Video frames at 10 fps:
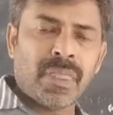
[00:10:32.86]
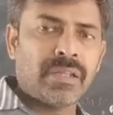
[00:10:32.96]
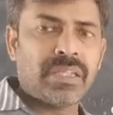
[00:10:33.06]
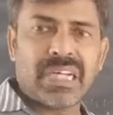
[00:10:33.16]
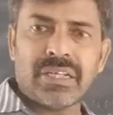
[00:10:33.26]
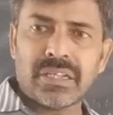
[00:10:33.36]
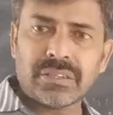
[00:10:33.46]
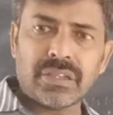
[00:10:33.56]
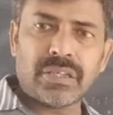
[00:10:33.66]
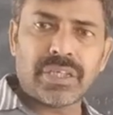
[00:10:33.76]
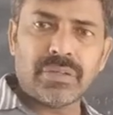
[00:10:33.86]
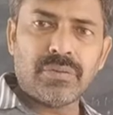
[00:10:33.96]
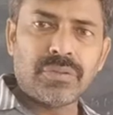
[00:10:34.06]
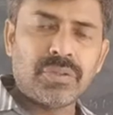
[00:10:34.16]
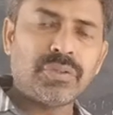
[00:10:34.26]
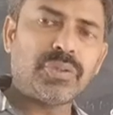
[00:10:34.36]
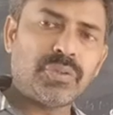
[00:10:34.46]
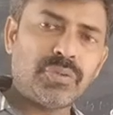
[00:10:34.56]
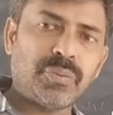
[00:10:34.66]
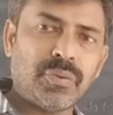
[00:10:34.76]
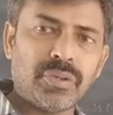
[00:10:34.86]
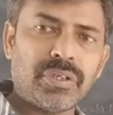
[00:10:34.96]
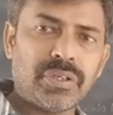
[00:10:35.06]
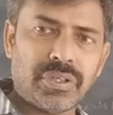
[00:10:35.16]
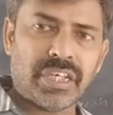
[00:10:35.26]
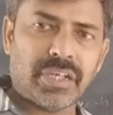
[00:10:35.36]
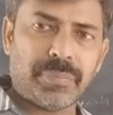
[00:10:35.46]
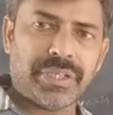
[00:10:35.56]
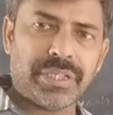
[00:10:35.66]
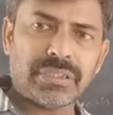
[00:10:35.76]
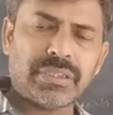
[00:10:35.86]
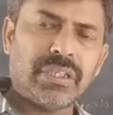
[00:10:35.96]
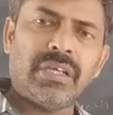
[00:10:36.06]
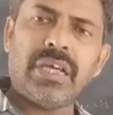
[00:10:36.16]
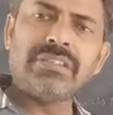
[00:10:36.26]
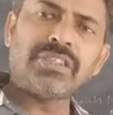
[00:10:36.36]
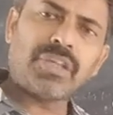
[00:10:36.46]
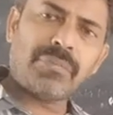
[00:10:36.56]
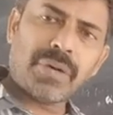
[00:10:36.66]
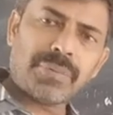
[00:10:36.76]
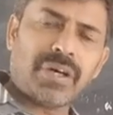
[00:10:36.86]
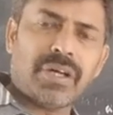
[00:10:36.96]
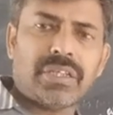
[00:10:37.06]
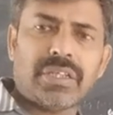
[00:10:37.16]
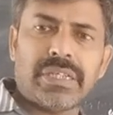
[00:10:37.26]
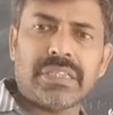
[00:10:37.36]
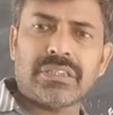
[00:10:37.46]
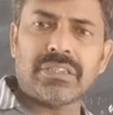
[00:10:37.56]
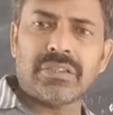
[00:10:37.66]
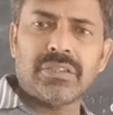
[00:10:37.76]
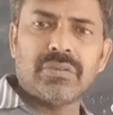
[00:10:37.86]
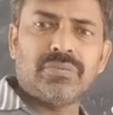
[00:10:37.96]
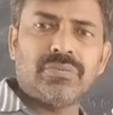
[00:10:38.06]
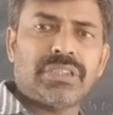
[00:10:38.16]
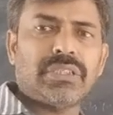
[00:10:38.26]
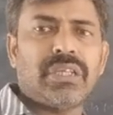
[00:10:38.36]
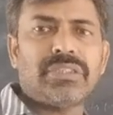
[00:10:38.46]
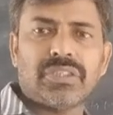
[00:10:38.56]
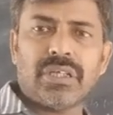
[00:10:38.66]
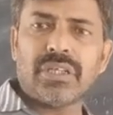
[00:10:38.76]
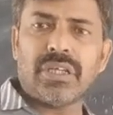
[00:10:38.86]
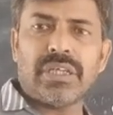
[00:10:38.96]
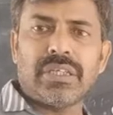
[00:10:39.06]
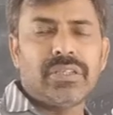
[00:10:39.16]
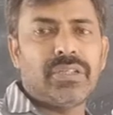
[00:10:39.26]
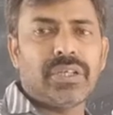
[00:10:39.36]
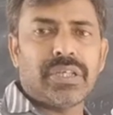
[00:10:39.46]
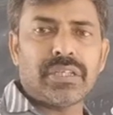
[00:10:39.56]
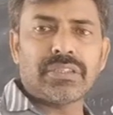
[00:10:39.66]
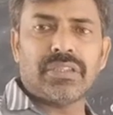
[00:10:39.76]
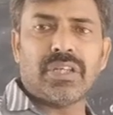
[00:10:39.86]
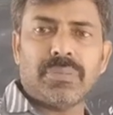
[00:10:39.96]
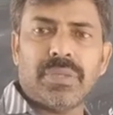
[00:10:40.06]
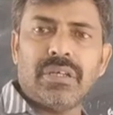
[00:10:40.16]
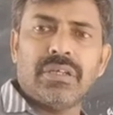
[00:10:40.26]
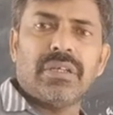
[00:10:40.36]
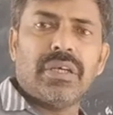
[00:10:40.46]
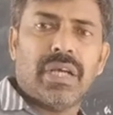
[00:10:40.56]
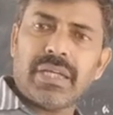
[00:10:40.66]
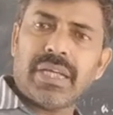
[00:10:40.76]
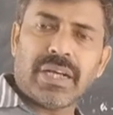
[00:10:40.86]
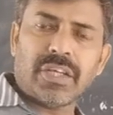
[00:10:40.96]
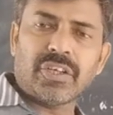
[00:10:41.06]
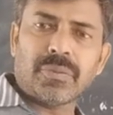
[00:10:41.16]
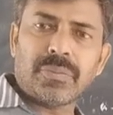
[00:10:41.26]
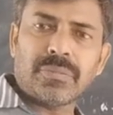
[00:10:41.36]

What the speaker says: that does not give 2,4-DNP test, and some of the other reactions which are generally the reaction of the aldehyde group.